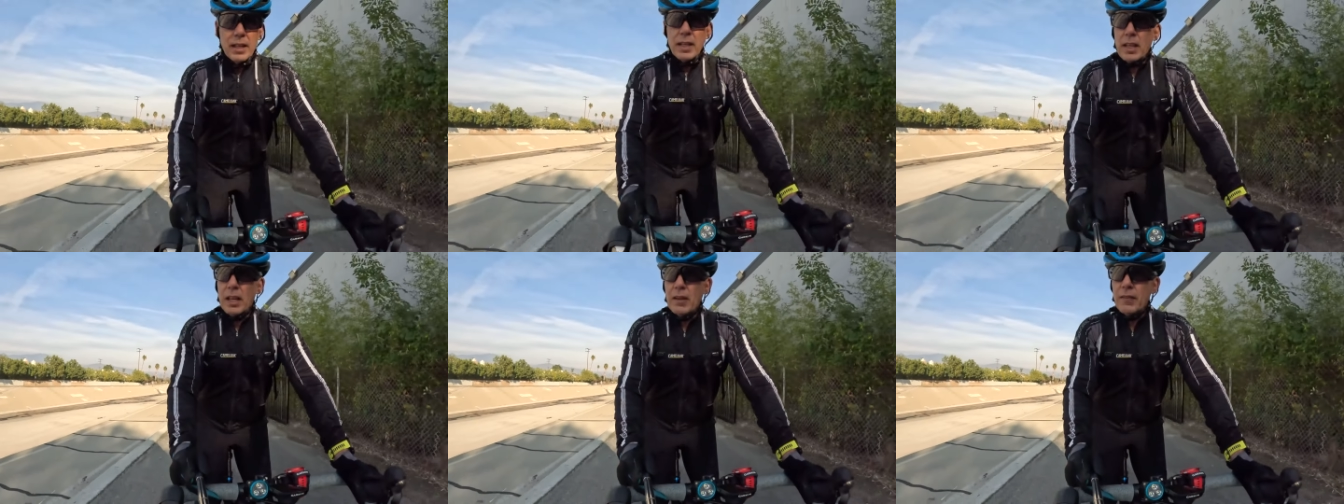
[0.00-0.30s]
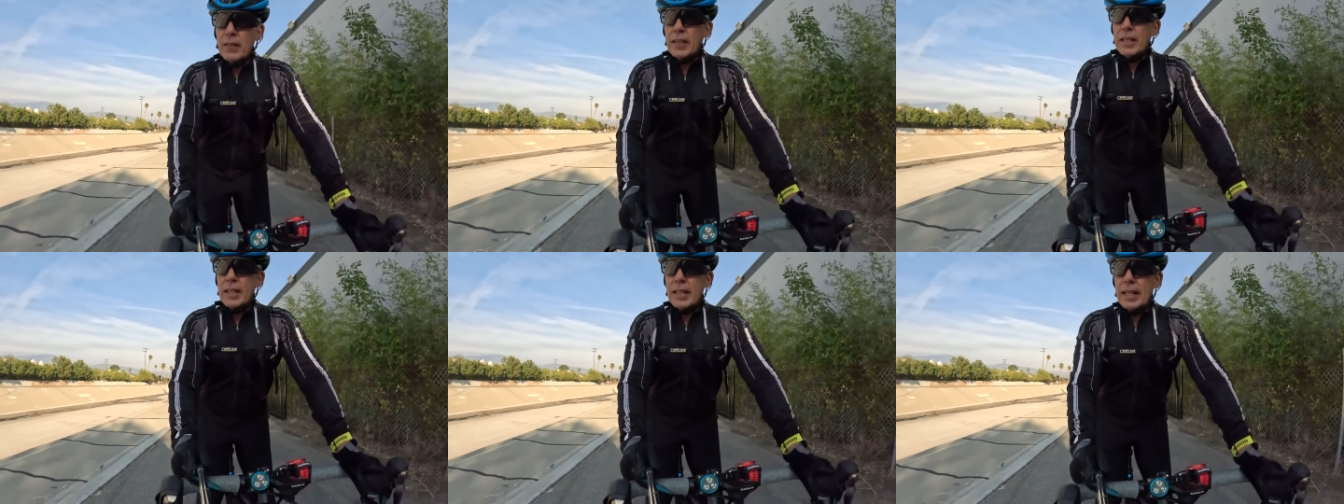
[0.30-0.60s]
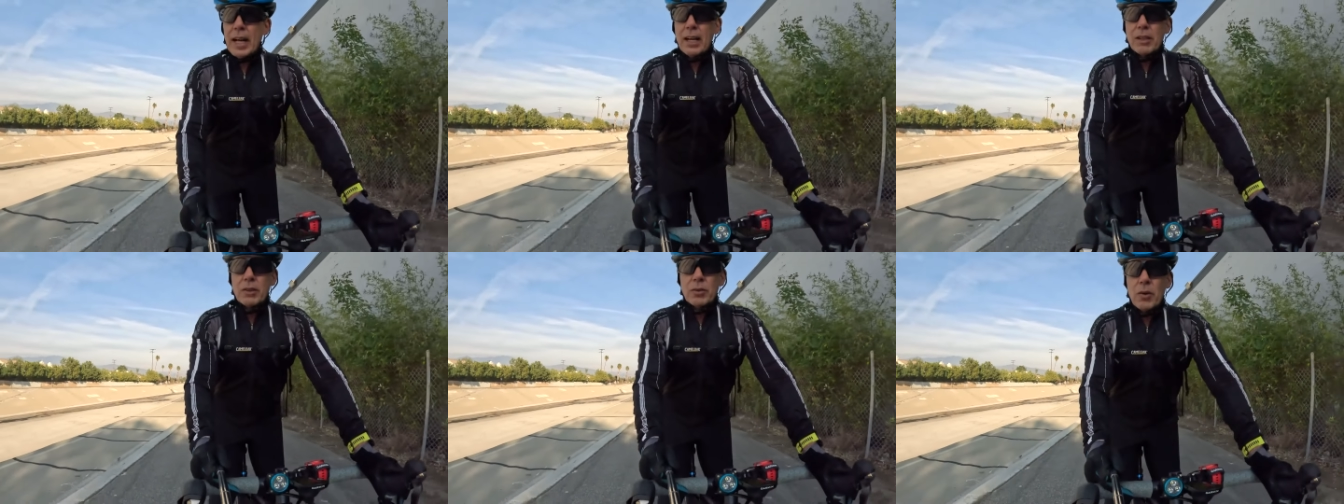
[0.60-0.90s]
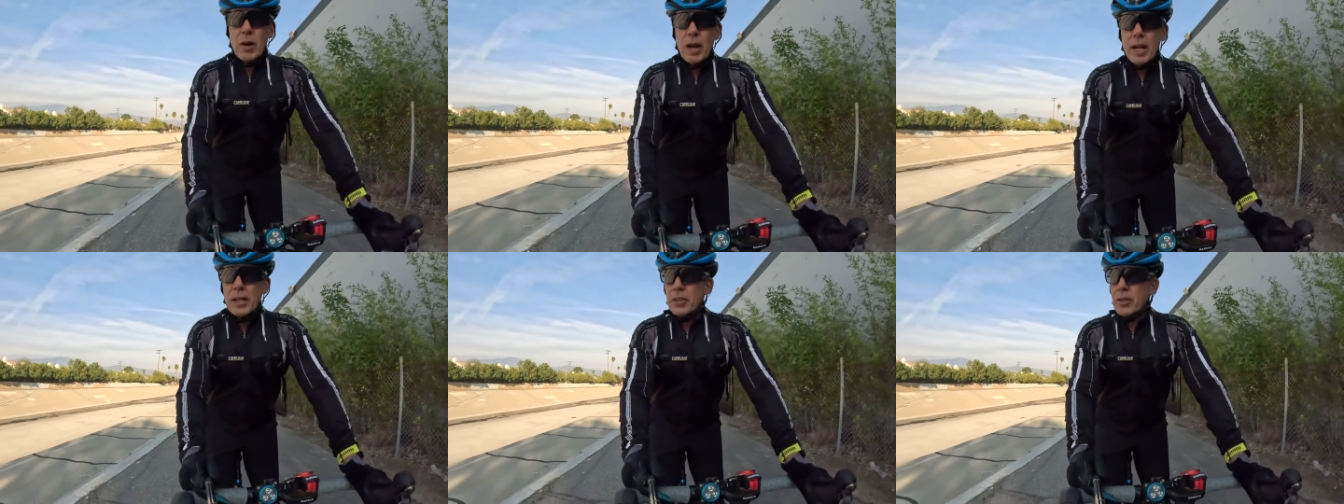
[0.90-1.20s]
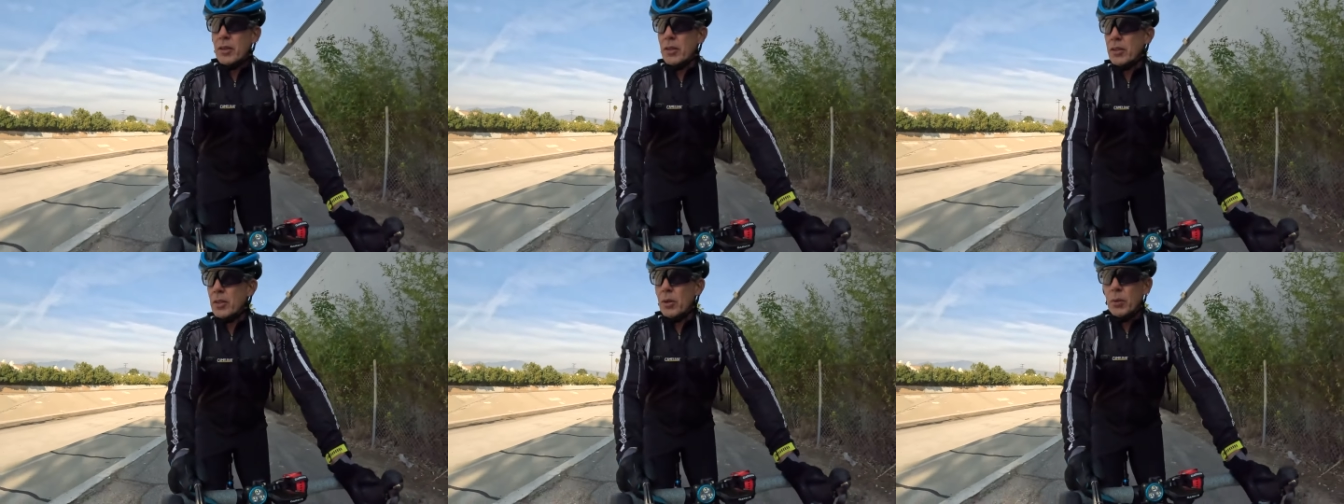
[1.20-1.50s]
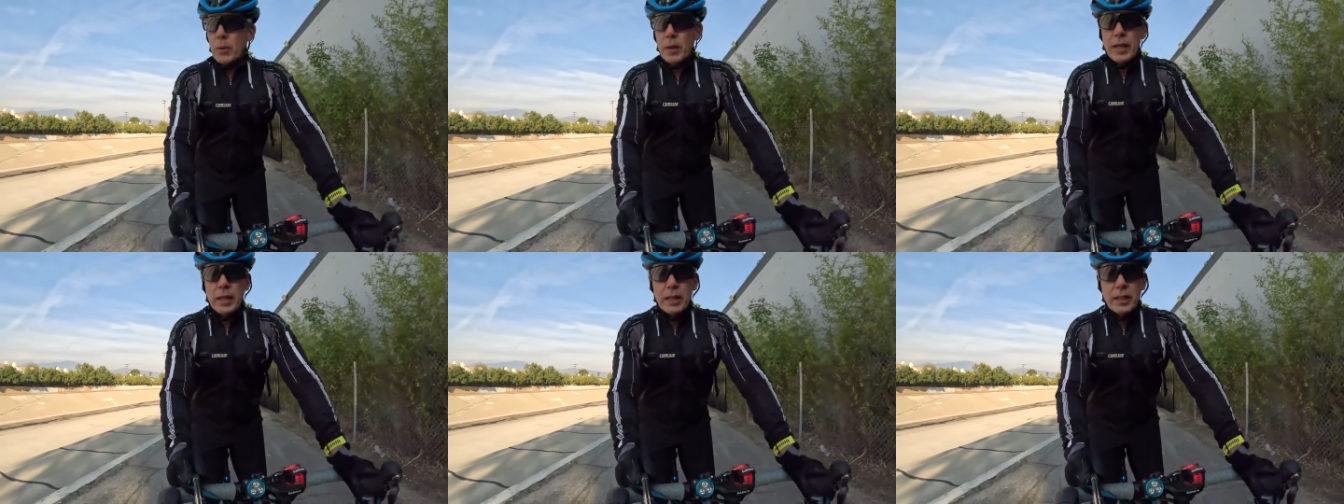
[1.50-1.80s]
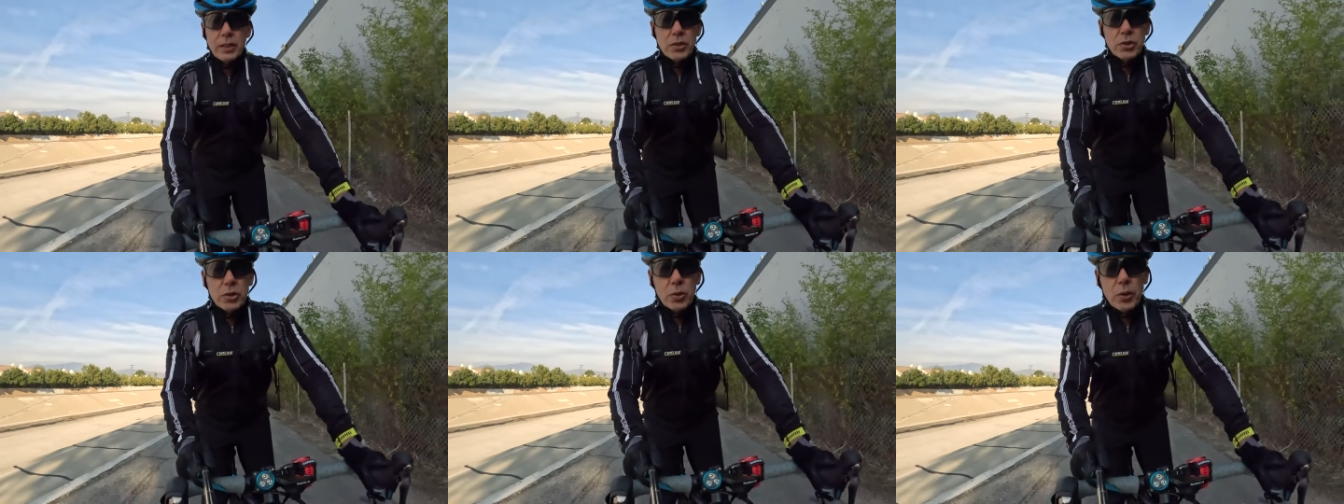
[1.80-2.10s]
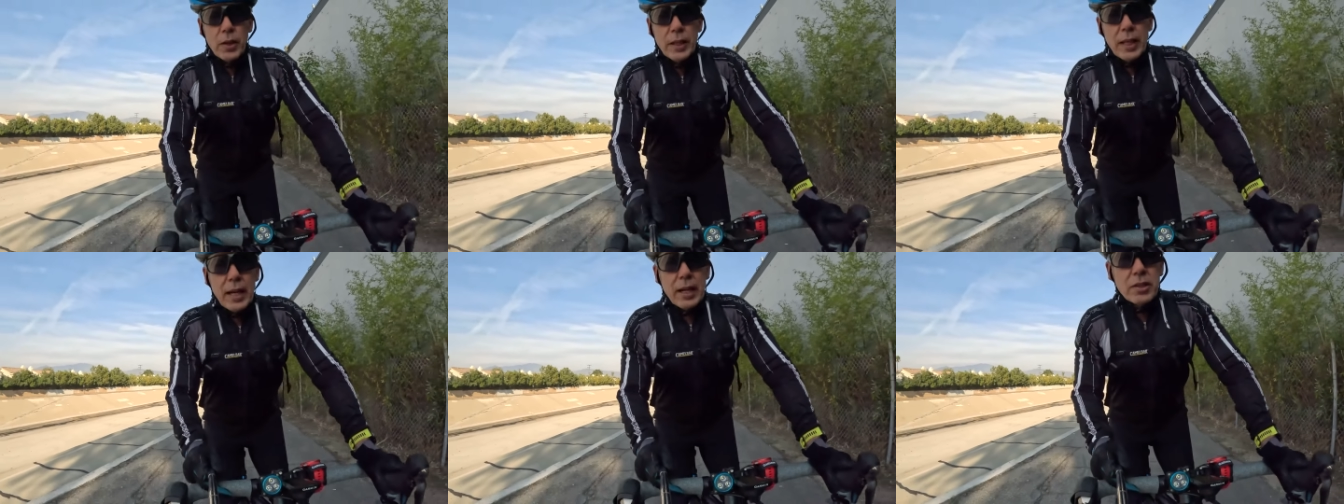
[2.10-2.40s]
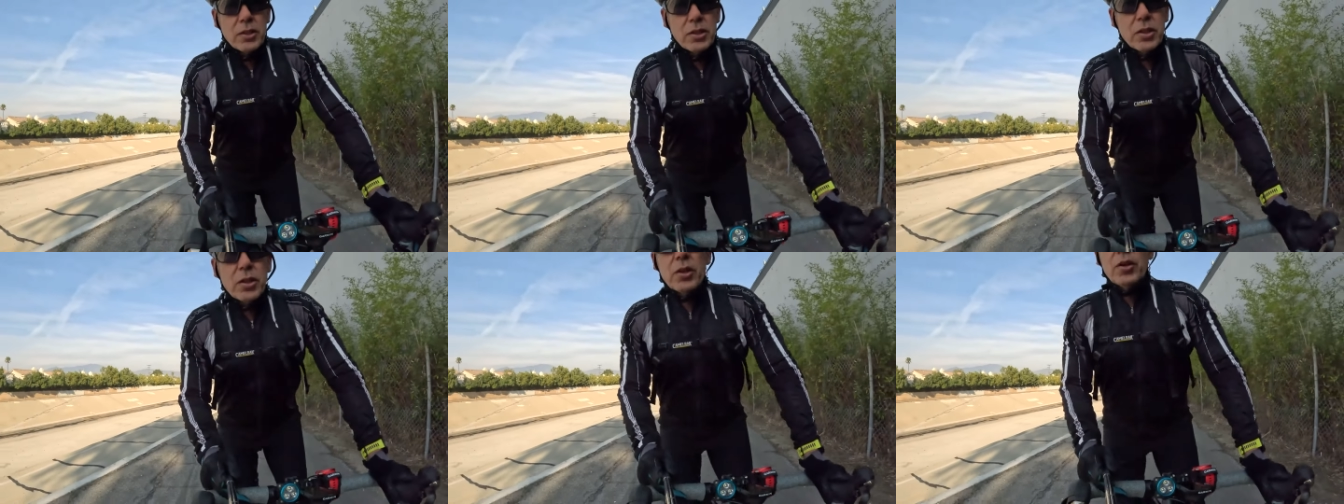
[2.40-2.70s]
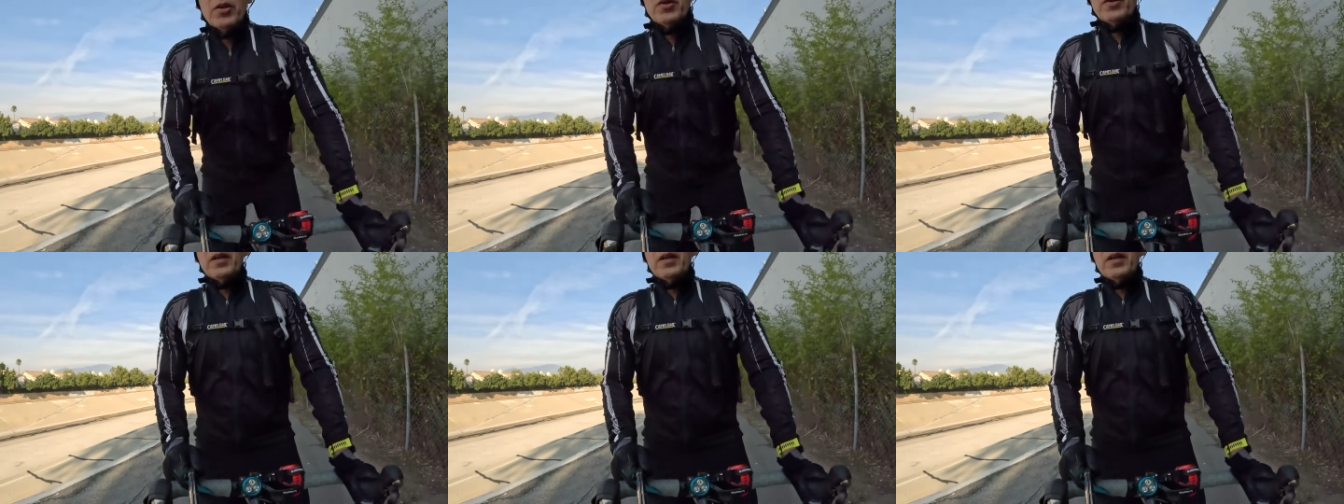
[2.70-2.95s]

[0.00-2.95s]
if you get out and ride during the week enjoy that too